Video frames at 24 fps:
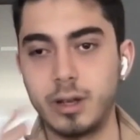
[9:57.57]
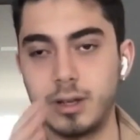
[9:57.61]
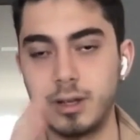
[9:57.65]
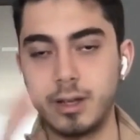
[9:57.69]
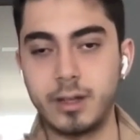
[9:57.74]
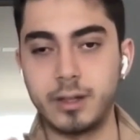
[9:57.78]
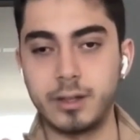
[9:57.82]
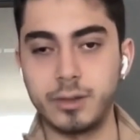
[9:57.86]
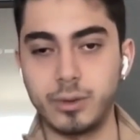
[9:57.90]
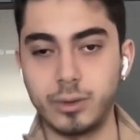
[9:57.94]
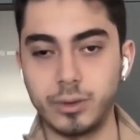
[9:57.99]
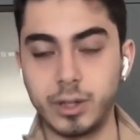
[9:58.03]

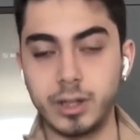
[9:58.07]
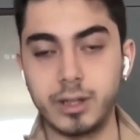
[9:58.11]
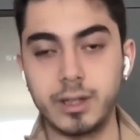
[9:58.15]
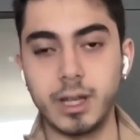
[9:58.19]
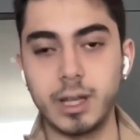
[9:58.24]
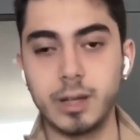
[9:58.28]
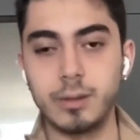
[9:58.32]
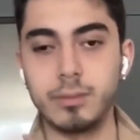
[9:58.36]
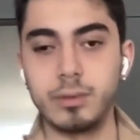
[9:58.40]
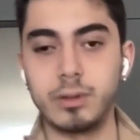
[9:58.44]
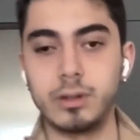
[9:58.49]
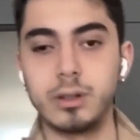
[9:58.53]
and then on a
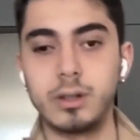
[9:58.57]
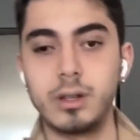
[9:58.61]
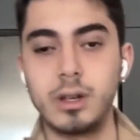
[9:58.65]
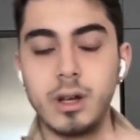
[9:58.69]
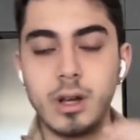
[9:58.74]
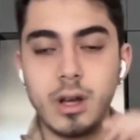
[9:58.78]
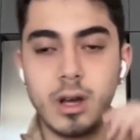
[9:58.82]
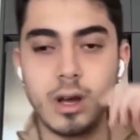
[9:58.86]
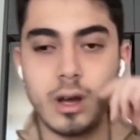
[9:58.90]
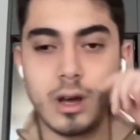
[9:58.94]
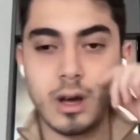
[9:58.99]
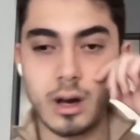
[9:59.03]
table
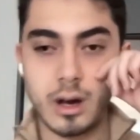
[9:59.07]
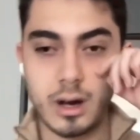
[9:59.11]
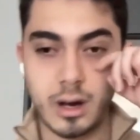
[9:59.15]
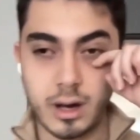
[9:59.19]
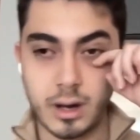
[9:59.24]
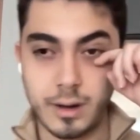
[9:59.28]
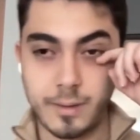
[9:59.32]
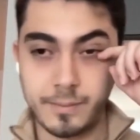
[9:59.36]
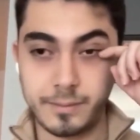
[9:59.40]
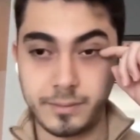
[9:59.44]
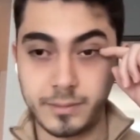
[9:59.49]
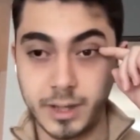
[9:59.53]

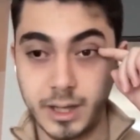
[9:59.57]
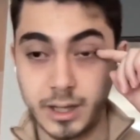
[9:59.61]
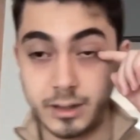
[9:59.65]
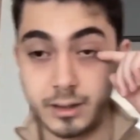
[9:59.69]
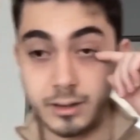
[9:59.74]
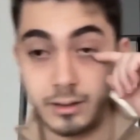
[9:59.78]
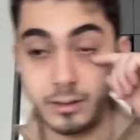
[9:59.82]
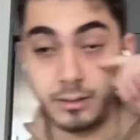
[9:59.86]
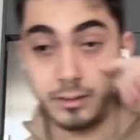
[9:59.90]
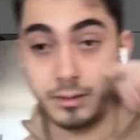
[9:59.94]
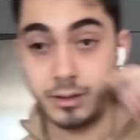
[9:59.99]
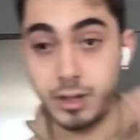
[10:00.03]

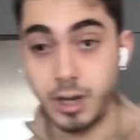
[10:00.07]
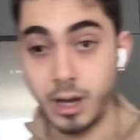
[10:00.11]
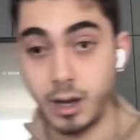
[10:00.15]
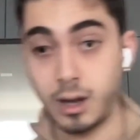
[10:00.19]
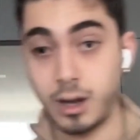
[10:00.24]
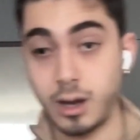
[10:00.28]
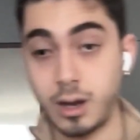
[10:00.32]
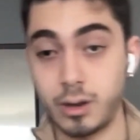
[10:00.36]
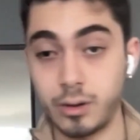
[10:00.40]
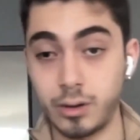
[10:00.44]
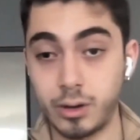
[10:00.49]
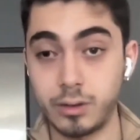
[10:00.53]
that
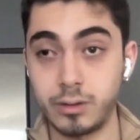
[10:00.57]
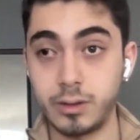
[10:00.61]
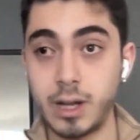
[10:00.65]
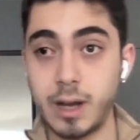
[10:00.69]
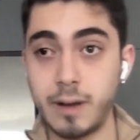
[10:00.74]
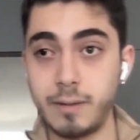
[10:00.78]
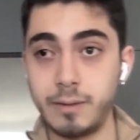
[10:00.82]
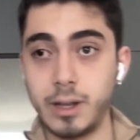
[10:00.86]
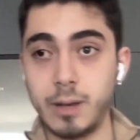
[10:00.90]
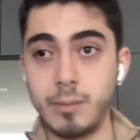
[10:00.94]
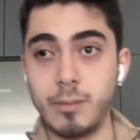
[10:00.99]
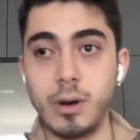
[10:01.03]
check out our
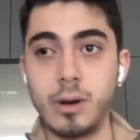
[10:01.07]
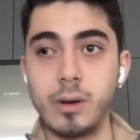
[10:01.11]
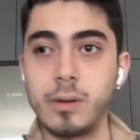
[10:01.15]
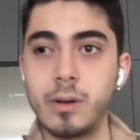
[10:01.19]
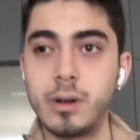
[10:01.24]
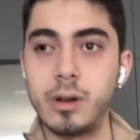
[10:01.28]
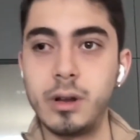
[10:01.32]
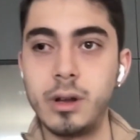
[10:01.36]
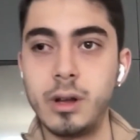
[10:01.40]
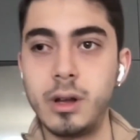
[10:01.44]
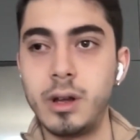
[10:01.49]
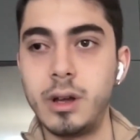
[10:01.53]
live
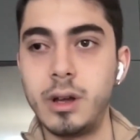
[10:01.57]
demo,